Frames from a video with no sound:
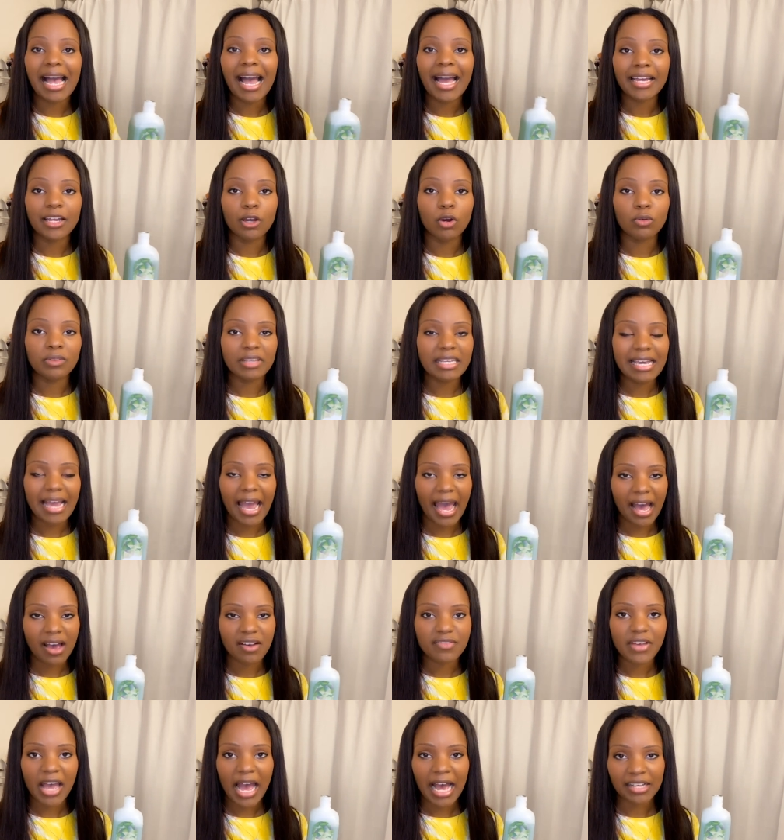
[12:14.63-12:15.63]
I only
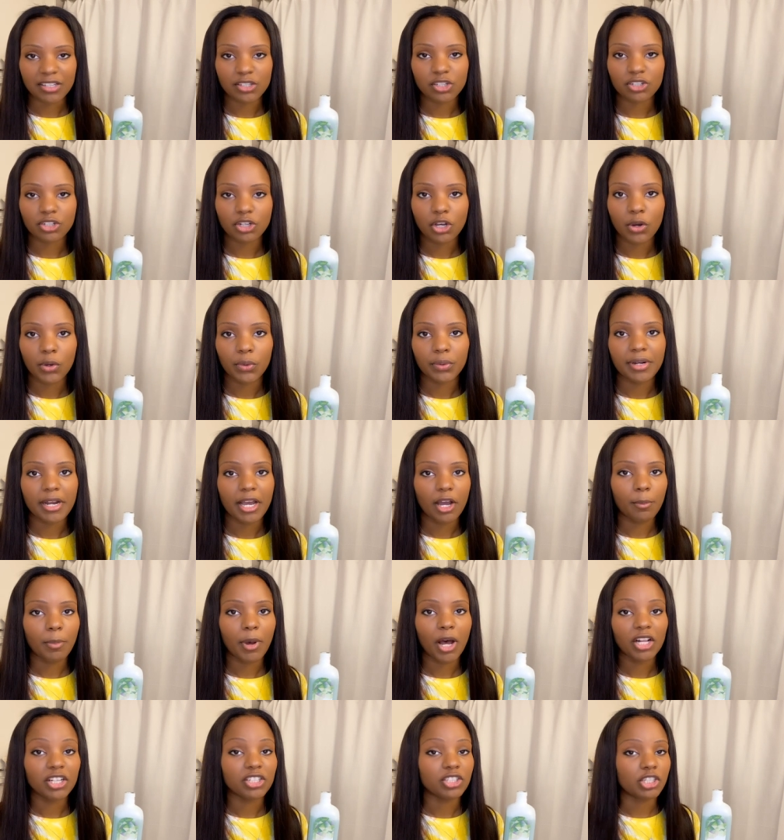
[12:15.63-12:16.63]
have acetone nail
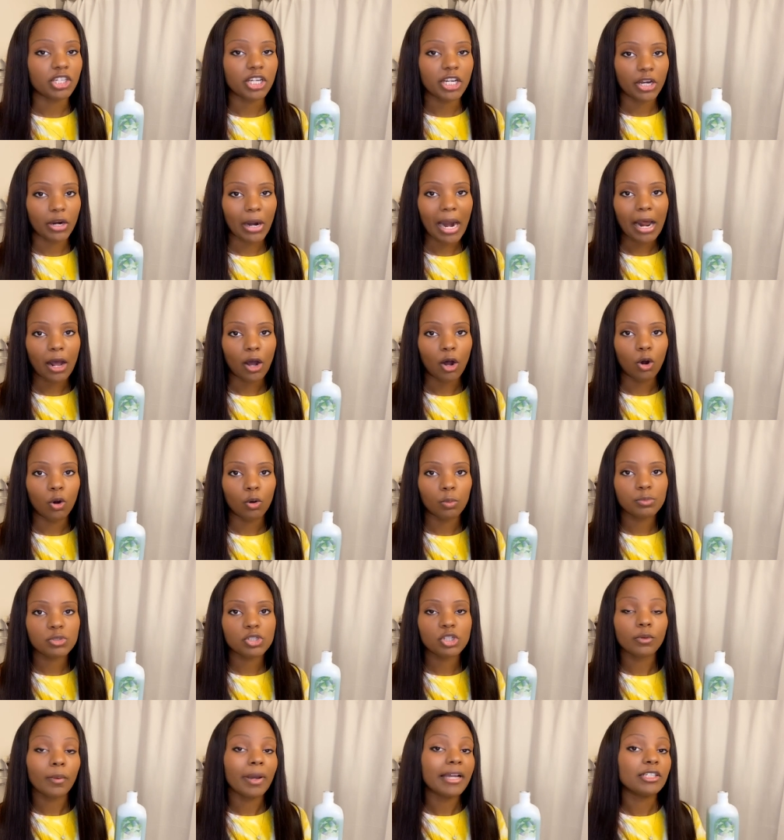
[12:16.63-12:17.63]
polish here at home,
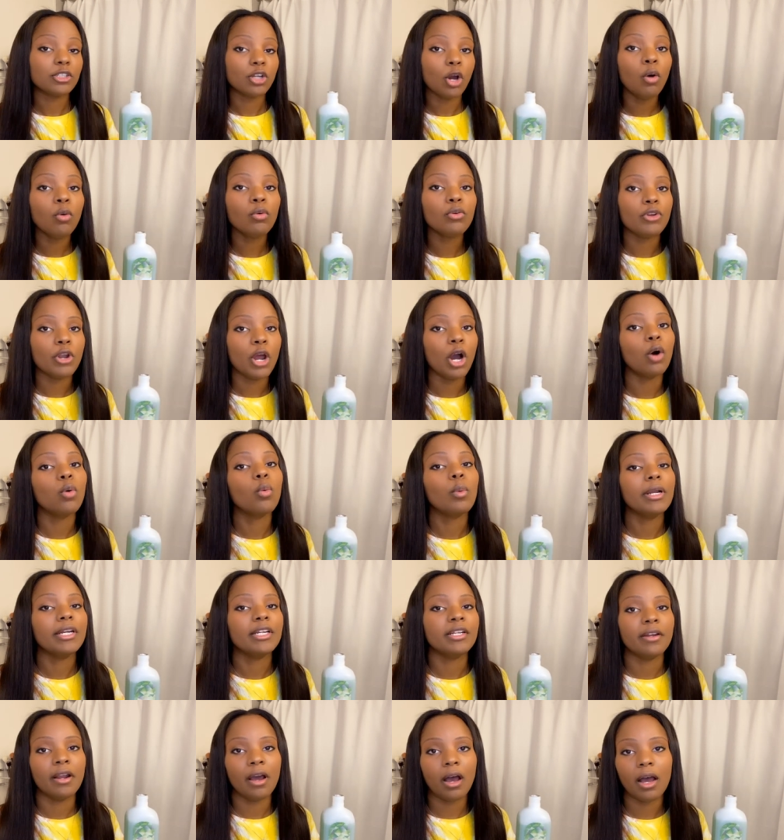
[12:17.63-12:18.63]
so I don't know
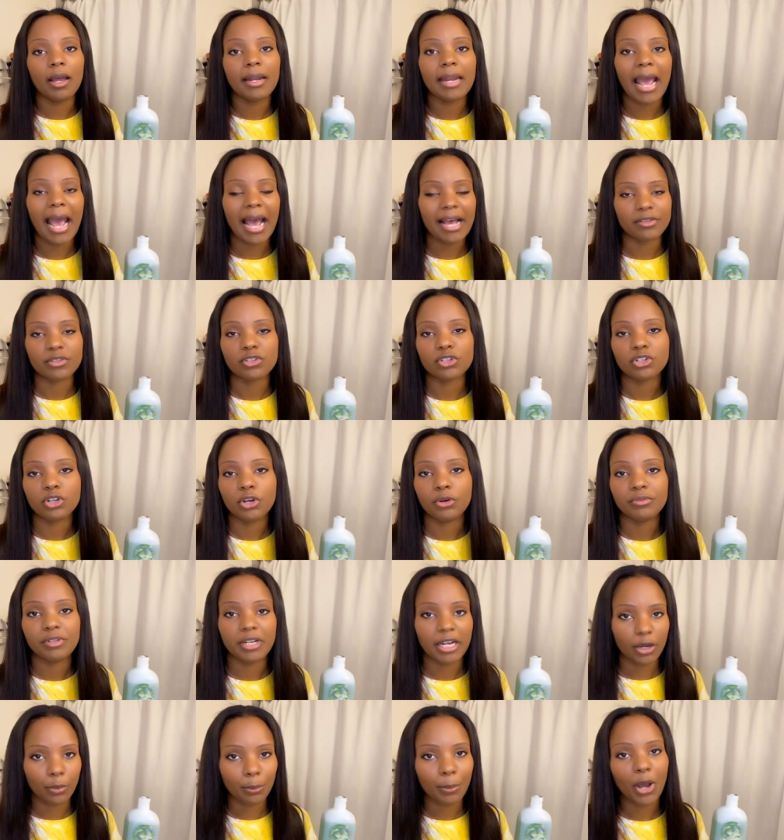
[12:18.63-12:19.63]
what non-acetone
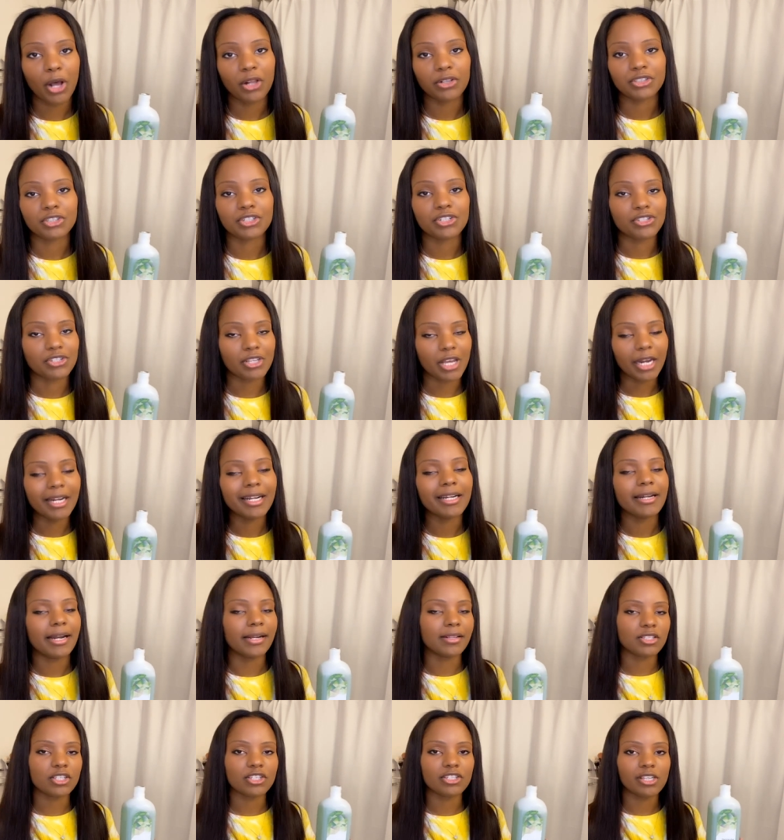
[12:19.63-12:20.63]
nail polish is gonna
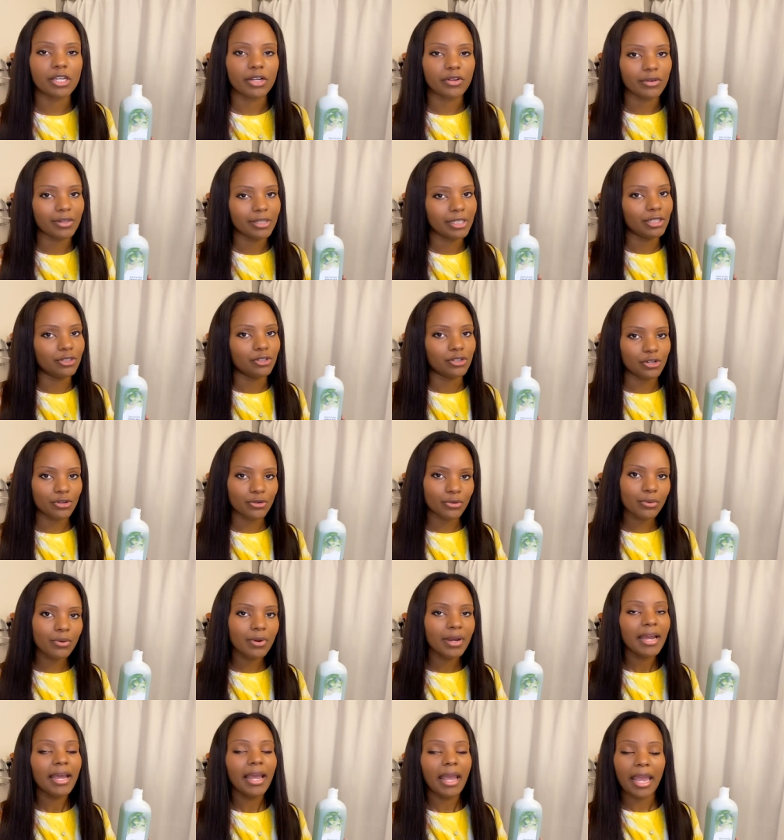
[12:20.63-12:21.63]
necessarily
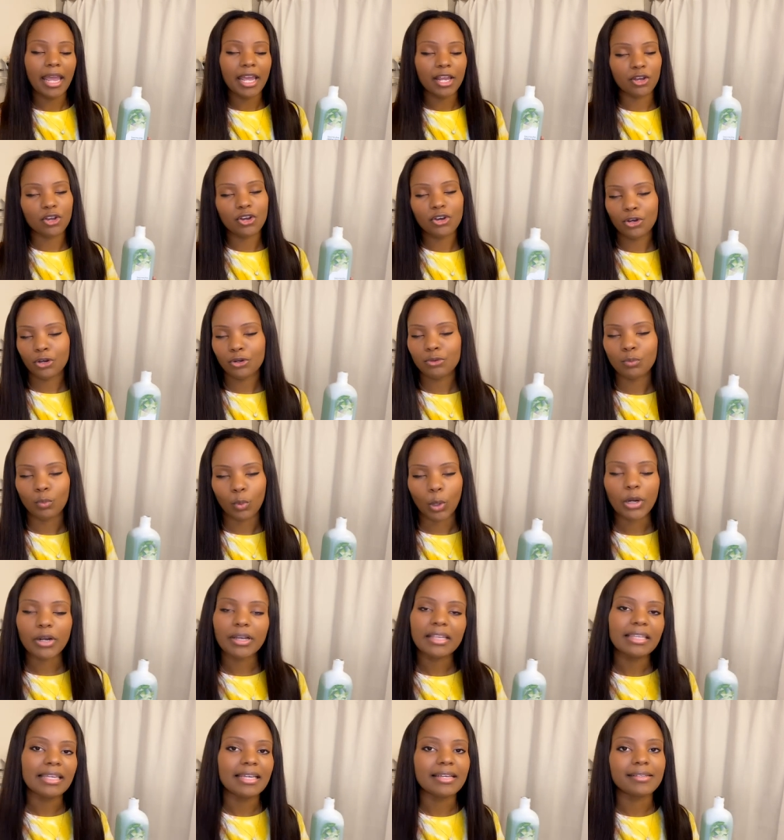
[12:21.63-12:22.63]
do. It could
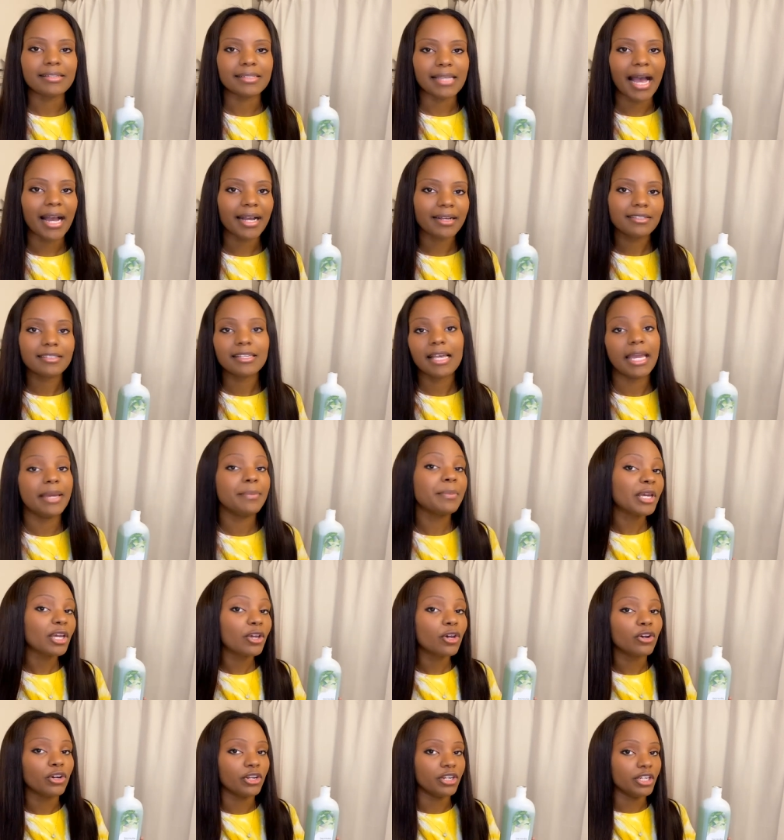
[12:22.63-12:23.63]
work the exact same,
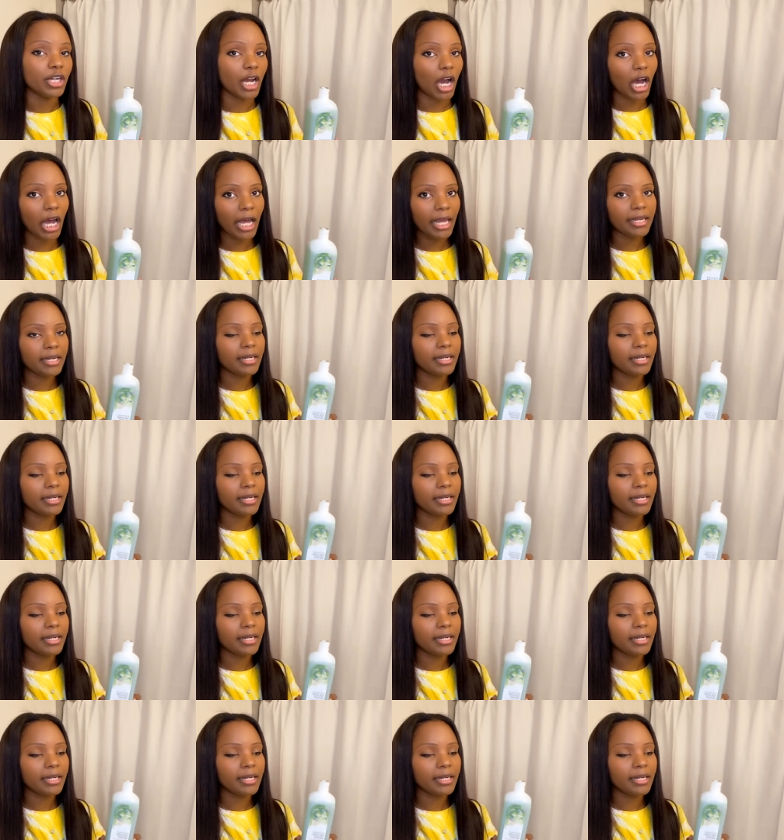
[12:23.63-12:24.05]
it could not.